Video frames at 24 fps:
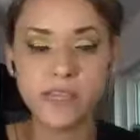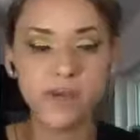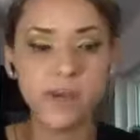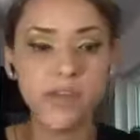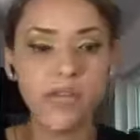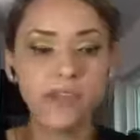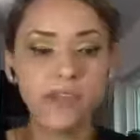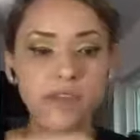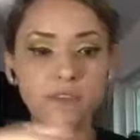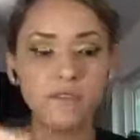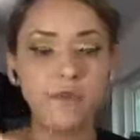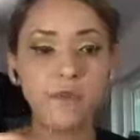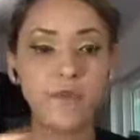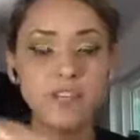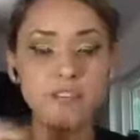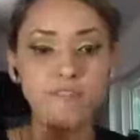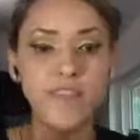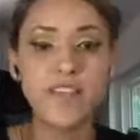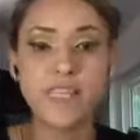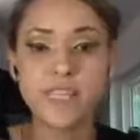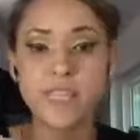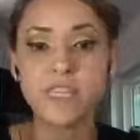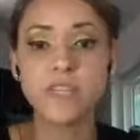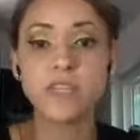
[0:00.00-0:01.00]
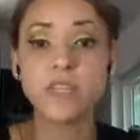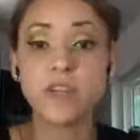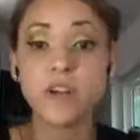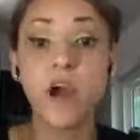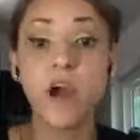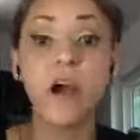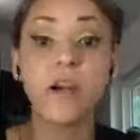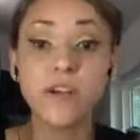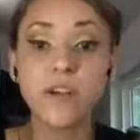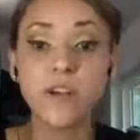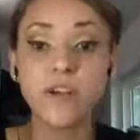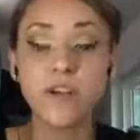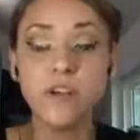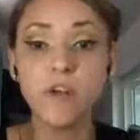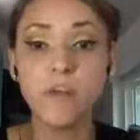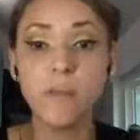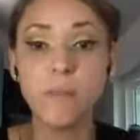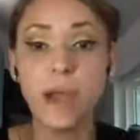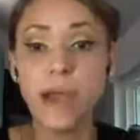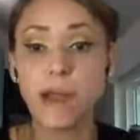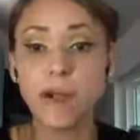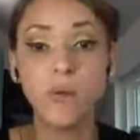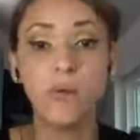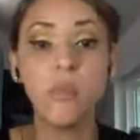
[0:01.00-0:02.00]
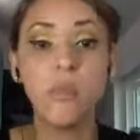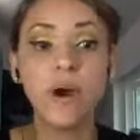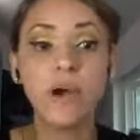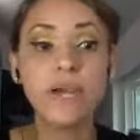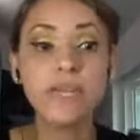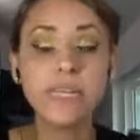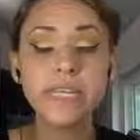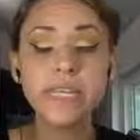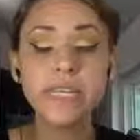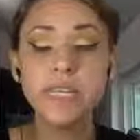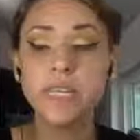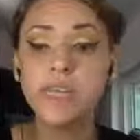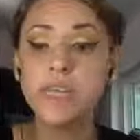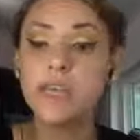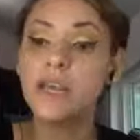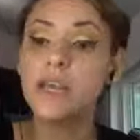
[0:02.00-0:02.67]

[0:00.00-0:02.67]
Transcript: So like the first phase is to conquer no matter what.